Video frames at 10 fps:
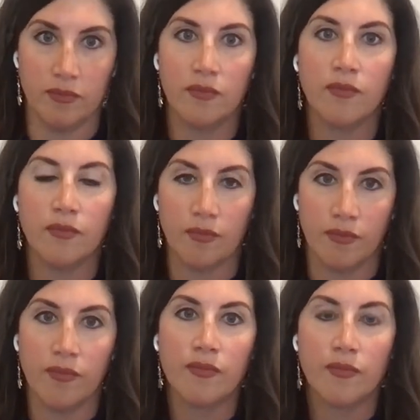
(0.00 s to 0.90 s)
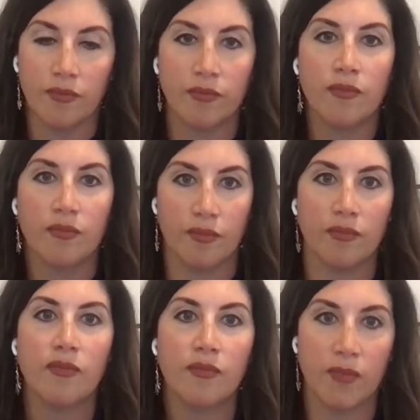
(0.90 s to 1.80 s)

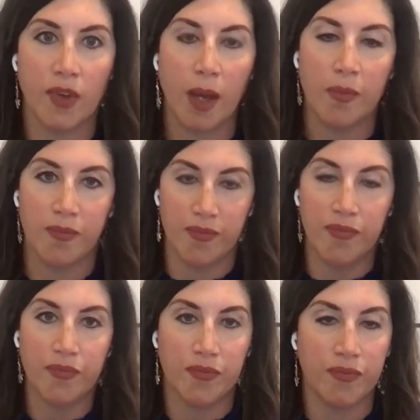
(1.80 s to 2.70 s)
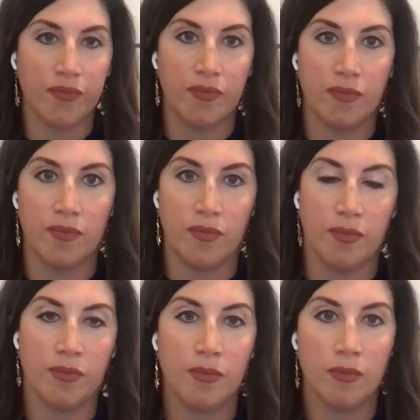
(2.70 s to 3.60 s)

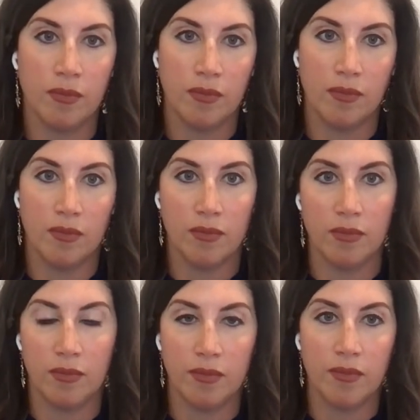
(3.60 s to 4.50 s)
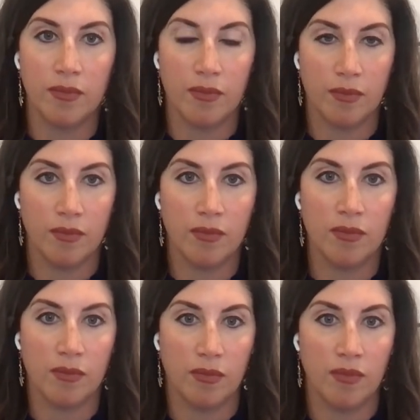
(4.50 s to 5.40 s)

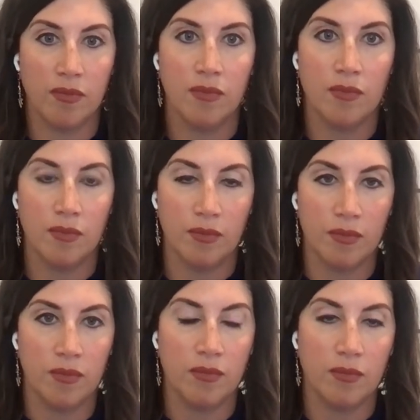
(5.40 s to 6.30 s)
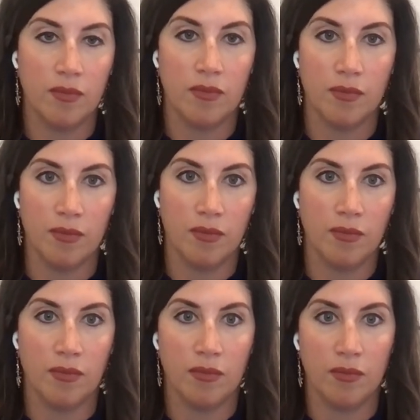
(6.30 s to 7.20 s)

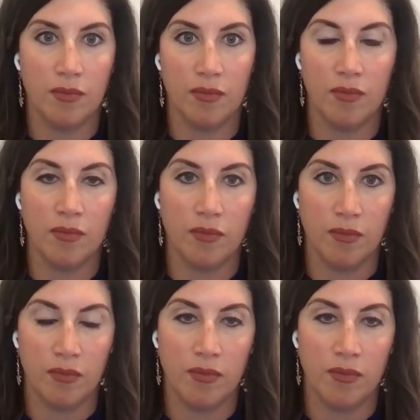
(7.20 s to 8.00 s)
(not speaking)